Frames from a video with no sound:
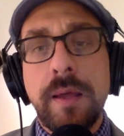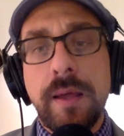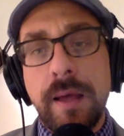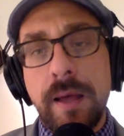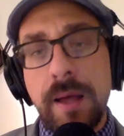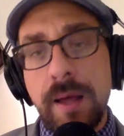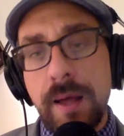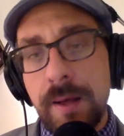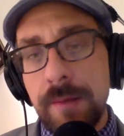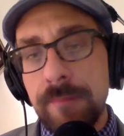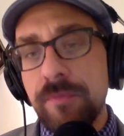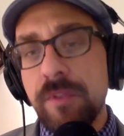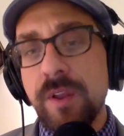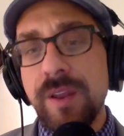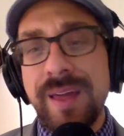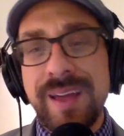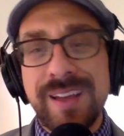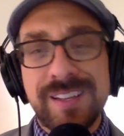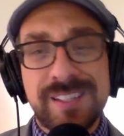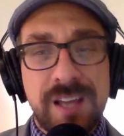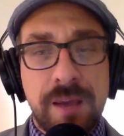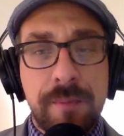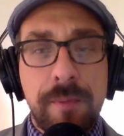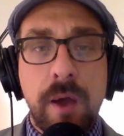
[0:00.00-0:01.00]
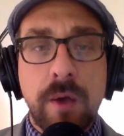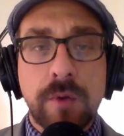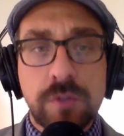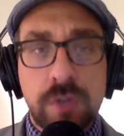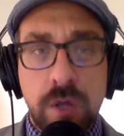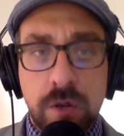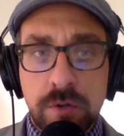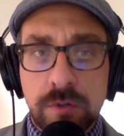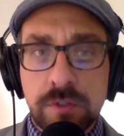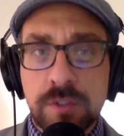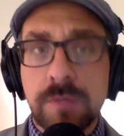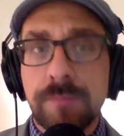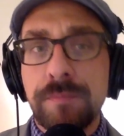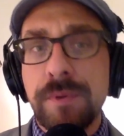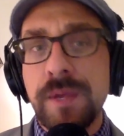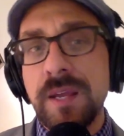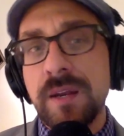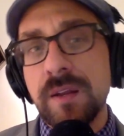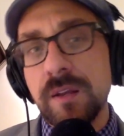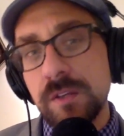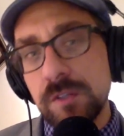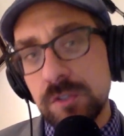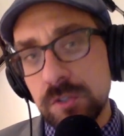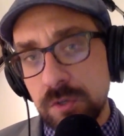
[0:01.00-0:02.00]
The last time I was on
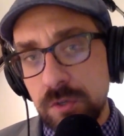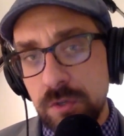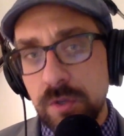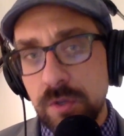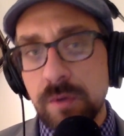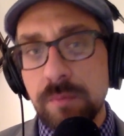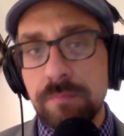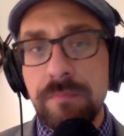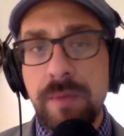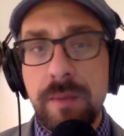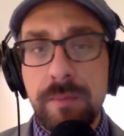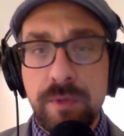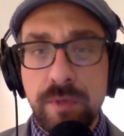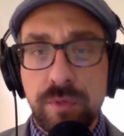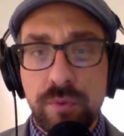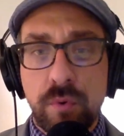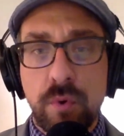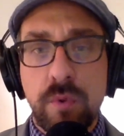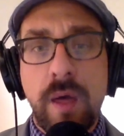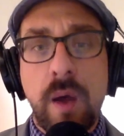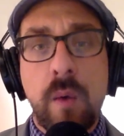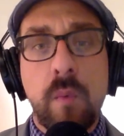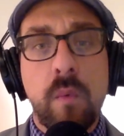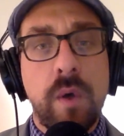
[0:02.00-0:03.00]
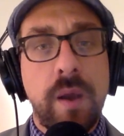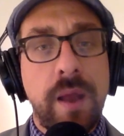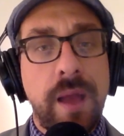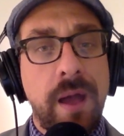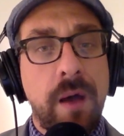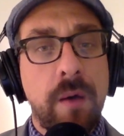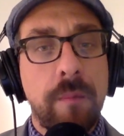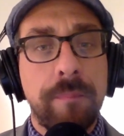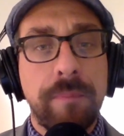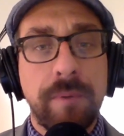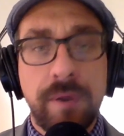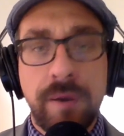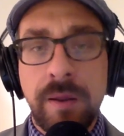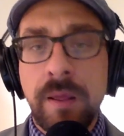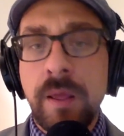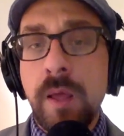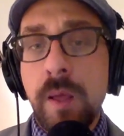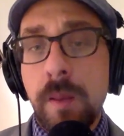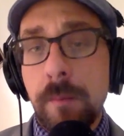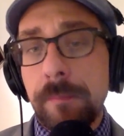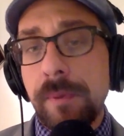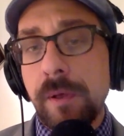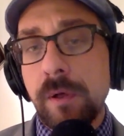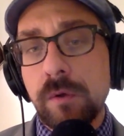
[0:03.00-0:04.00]
Tapeta, so you can maybe throw that one out. But
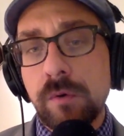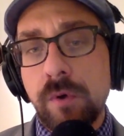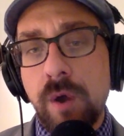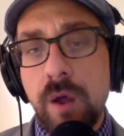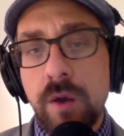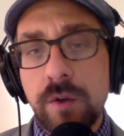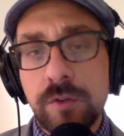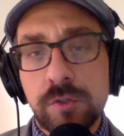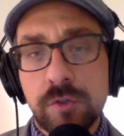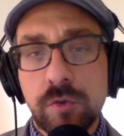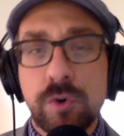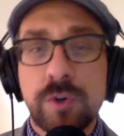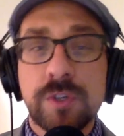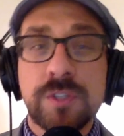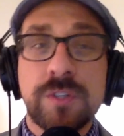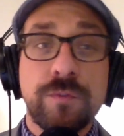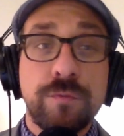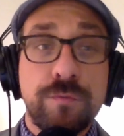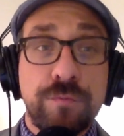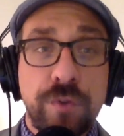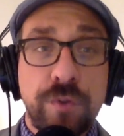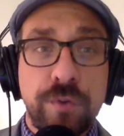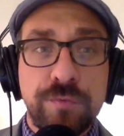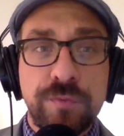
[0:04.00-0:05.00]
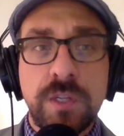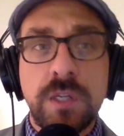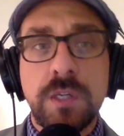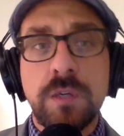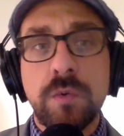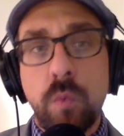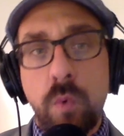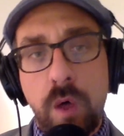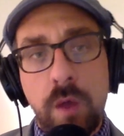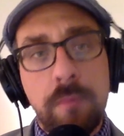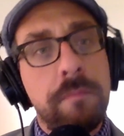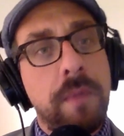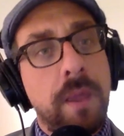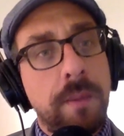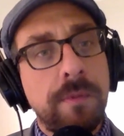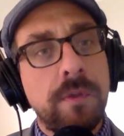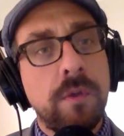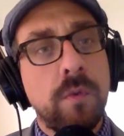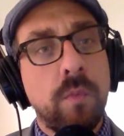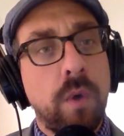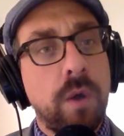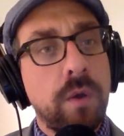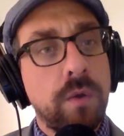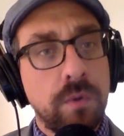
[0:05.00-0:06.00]
Belgrano is a horse at 15-1. Maybe
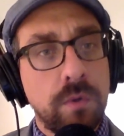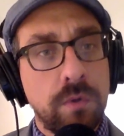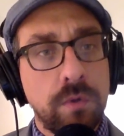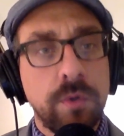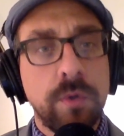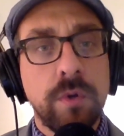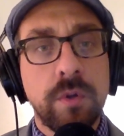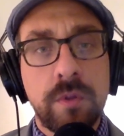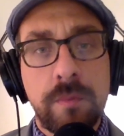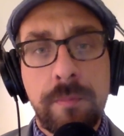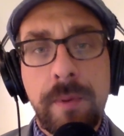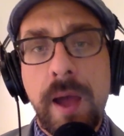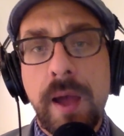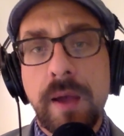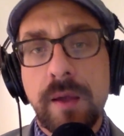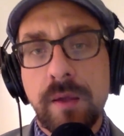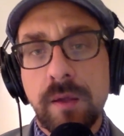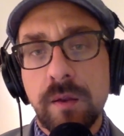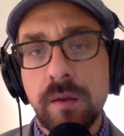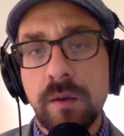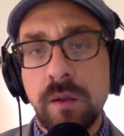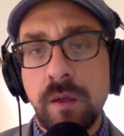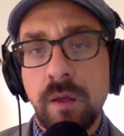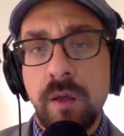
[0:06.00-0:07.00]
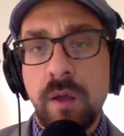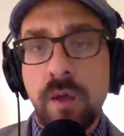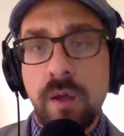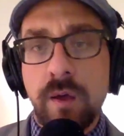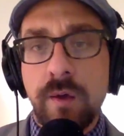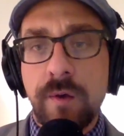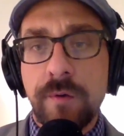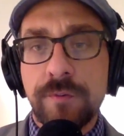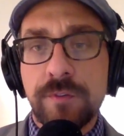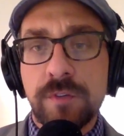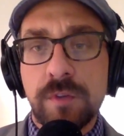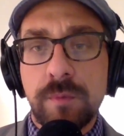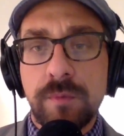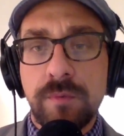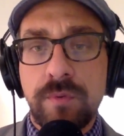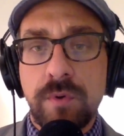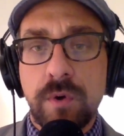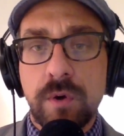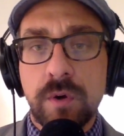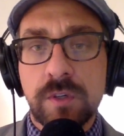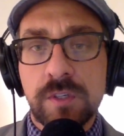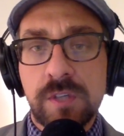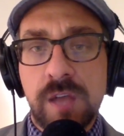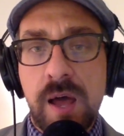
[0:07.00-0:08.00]
you want to include on the back end of some of
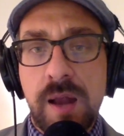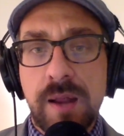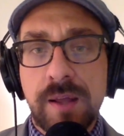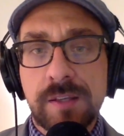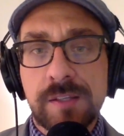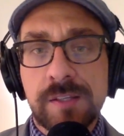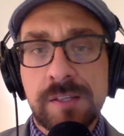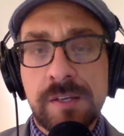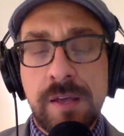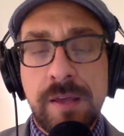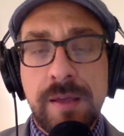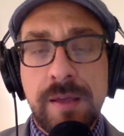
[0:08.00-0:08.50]
your exotics.